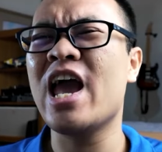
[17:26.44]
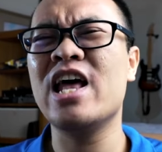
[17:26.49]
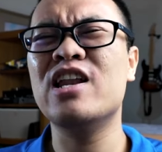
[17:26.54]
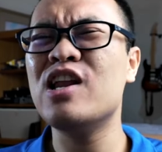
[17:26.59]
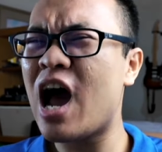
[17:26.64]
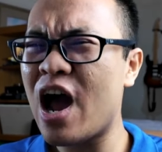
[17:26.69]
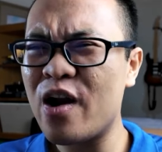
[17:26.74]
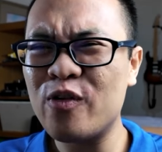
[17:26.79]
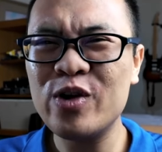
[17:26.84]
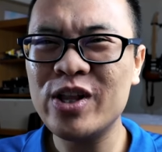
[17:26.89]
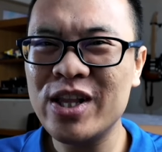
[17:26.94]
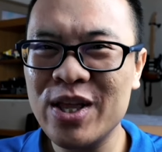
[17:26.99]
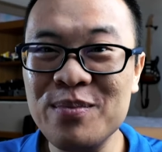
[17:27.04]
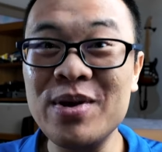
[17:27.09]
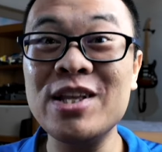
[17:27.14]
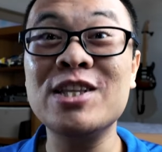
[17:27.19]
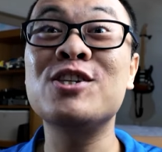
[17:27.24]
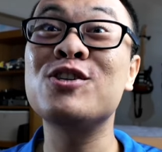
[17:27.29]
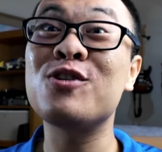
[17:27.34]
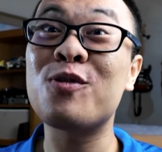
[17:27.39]
and I really
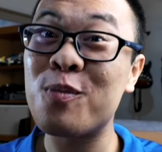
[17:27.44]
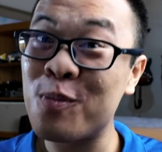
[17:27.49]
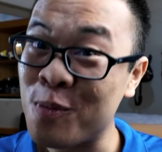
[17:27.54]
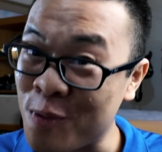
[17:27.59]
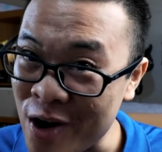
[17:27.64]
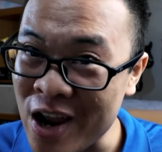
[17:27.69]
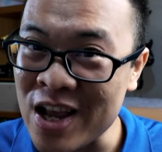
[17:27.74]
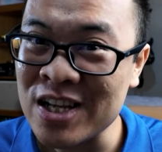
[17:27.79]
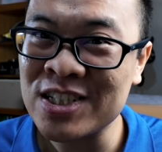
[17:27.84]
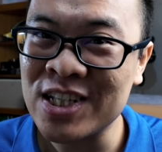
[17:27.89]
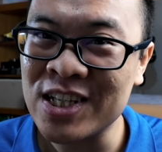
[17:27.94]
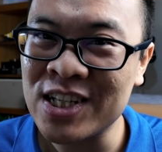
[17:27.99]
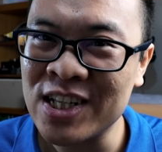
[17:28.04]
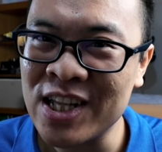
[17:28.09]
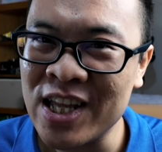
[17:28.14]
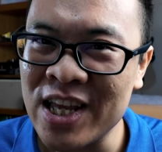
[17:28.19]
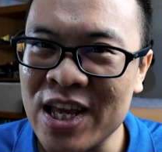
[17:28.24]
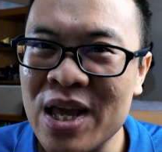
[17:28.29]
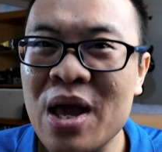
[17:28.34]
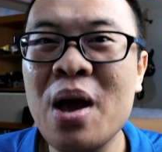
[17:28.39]
mean
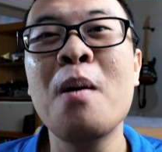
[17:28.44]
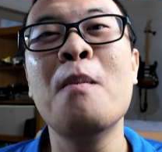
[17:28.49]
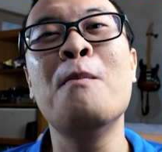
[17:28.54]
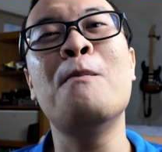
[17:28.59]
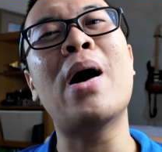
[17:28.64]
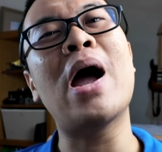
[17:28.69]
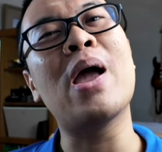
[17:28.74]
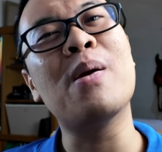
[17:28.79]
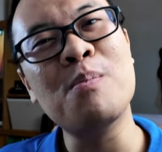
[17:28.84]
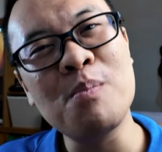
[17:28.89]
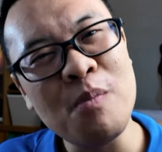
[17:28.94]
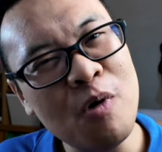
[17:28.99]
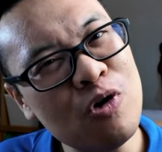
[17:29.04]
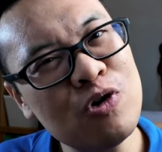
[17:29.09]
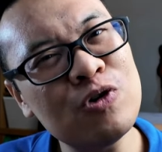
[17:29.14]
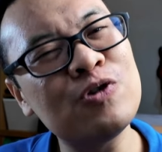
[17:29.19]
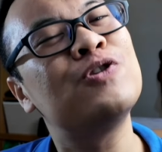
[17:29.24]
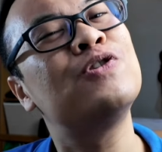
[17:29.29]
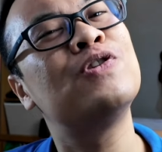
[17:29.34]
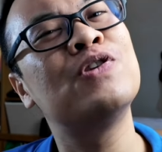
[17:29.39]
surprisingly, my
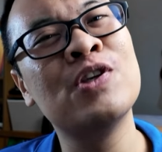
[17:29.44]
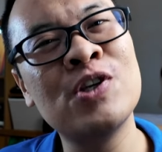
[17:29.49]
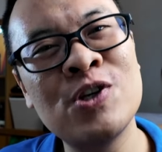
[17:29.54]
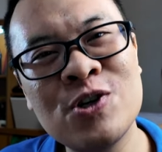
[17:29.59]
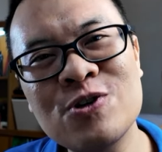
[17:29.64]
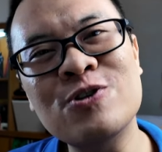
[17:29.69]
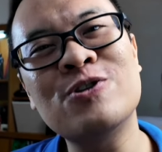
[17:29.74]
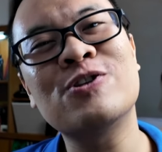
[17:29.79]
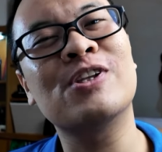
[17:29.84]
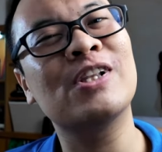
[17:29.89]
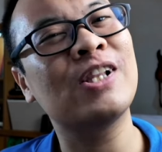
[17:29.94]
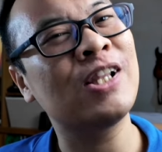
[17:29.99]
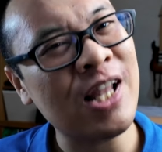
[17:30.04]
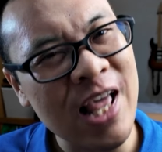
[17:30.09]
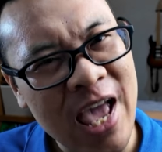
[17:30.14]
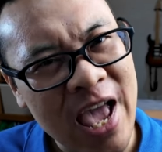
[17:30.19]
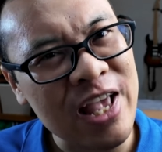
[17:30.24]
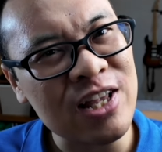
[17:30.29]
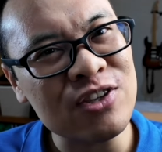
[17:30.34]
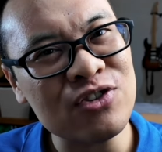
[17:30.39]
most used
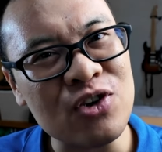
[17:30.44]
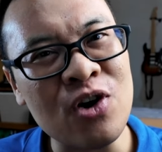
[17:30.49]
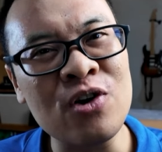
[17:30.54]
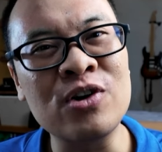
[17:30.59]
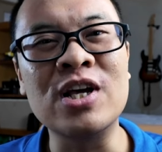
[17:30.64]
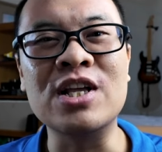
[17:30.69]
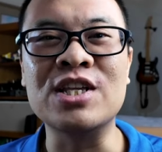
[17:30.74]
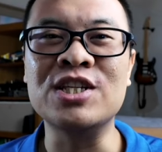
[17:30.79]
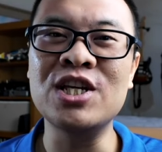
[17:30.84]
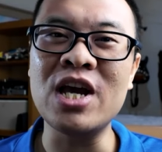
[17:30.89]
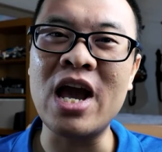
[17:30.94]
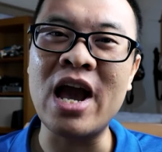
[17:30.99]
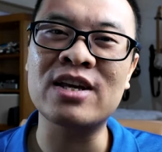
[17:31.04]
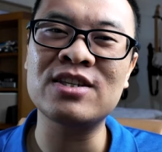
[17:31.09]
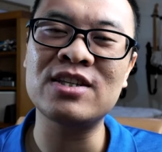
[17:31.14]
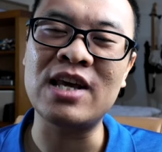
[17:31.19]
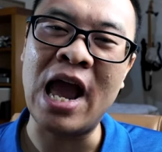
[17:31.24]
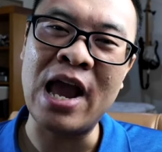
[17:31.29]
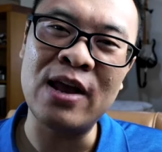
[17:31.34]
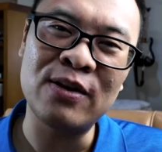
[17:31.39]
lens on the
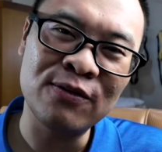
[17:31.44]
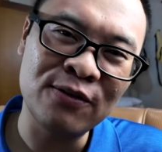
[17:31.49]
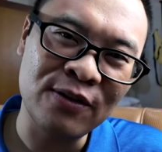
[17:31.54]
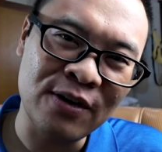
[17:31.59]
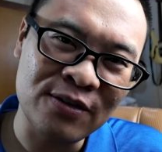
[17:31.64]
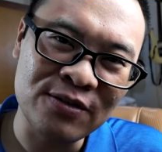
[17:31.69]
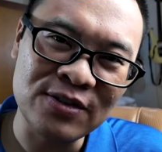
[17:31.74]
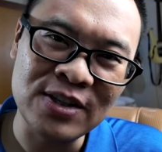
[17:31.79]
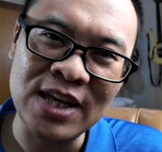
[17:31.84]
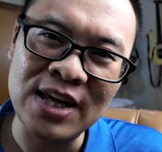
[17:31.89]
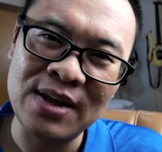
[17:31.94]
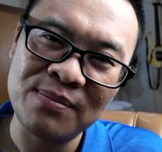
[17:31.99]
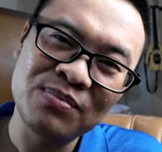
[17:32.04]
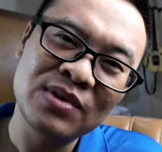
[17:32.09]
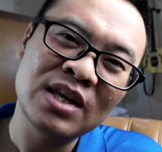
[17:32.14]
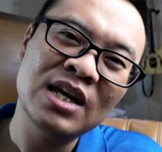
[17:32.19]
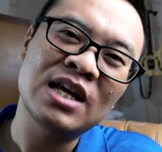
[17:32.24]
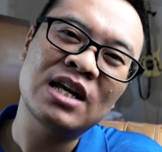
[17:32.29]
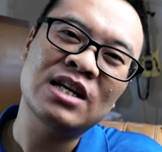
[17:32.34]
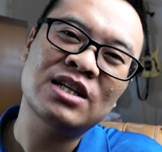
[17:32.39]
GX850
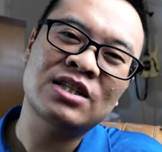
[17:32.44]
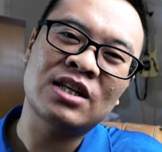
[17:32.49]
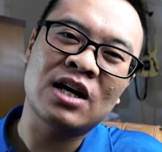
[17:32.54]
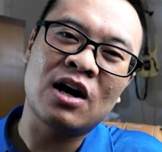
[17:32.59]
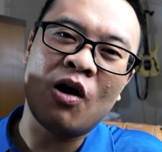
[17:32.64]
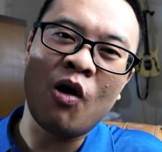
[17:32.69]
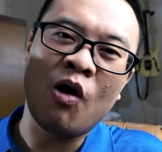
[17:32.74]
is the